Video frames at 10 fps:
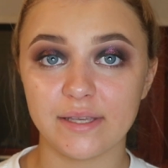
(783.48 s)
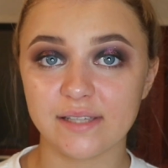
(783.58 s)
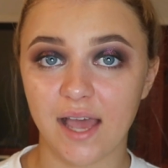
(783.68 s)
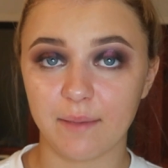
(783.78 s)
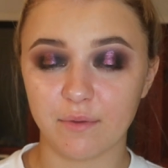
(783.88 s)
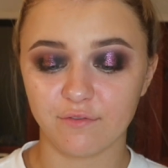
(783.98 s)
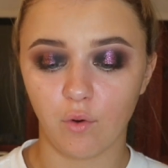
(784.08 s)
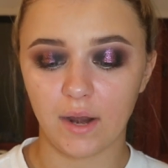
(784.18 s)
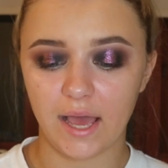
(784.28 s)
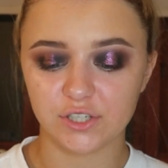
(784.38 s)
it's time
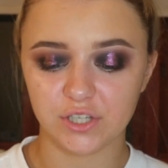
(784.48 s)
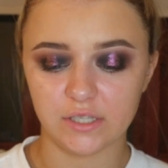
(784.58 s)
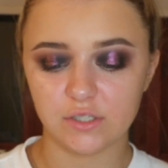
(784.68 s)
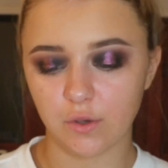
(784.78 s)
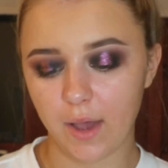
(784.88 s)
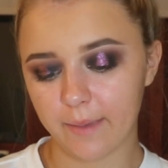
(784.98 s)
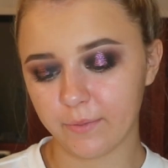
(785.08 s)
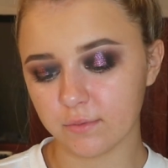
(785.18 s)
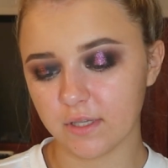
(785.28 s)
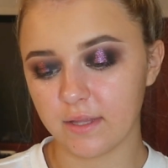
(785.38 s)
for lashes. So I'm
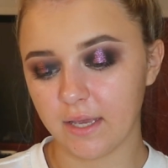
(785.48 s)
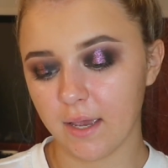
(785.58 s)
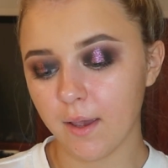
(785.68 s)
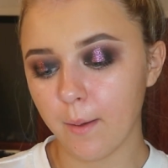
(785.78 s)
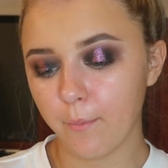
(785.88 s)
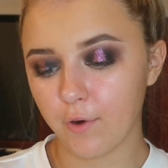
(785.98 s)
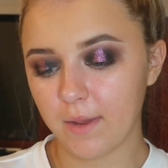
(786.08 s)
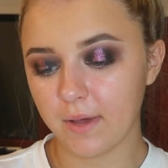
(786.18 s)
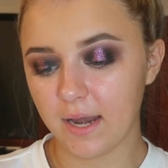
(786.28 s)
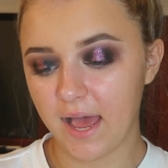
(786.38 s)
using the
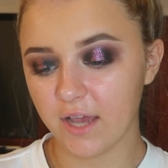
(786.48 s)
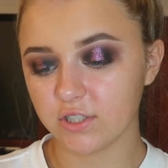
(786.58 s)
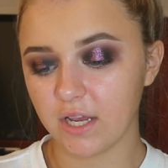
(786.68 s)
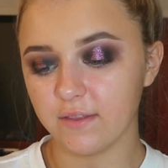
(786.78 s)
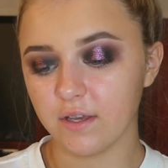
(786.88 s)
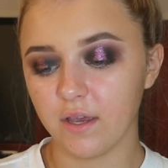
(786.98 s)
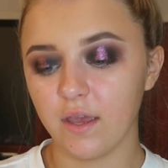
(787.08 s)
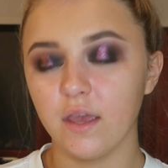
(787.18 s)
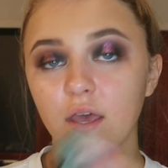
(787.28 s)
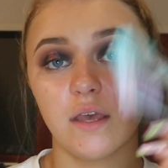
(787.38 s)
Prima lash in the
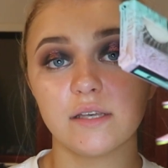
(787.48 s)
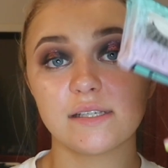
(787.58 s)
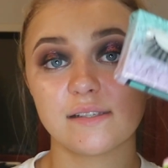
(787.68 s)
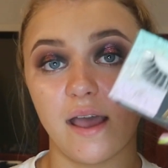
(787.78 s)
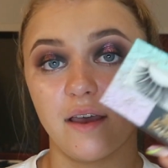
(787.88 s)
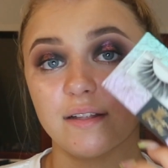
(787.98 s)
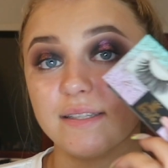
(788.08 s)
style